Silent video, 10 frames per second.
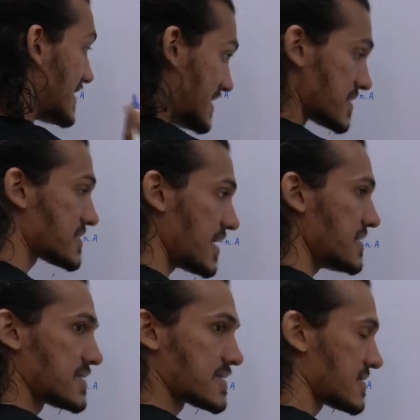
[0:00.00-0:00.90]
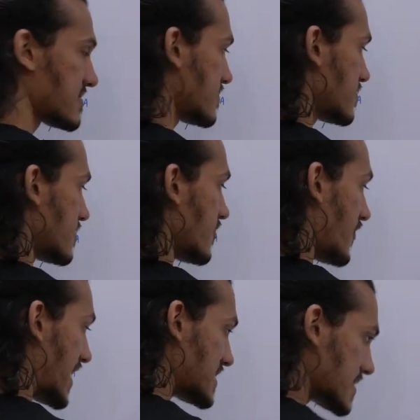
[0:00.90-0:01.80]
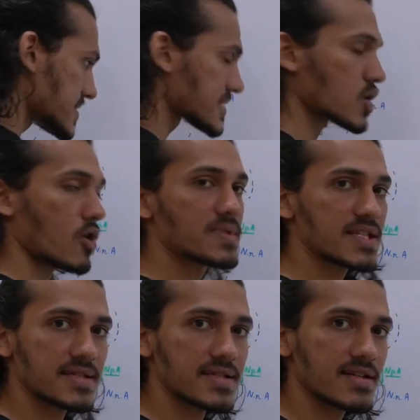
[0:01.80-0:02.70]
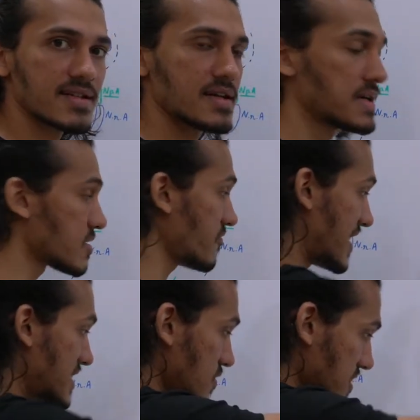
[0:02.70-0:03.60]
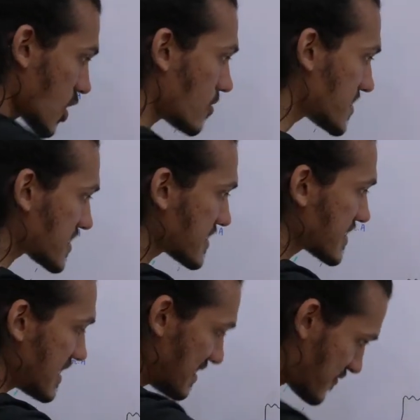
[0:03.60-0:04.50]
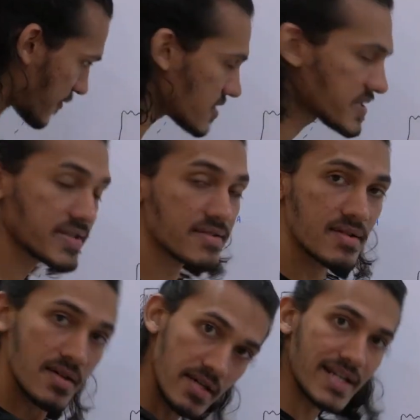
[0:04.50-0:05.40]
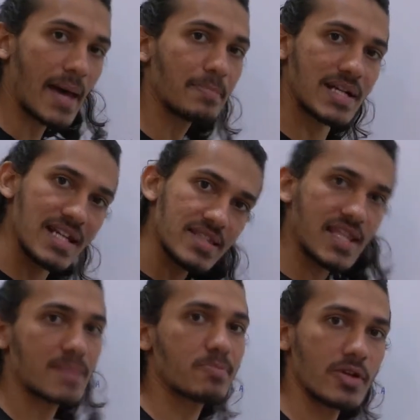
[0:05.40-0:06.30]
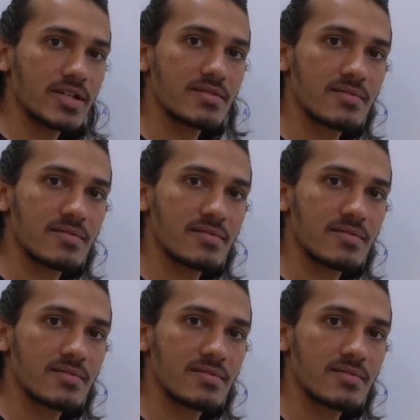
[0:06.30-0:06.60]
decides when to stop the signal. So when you stop the signal, it falls rapidly at that point.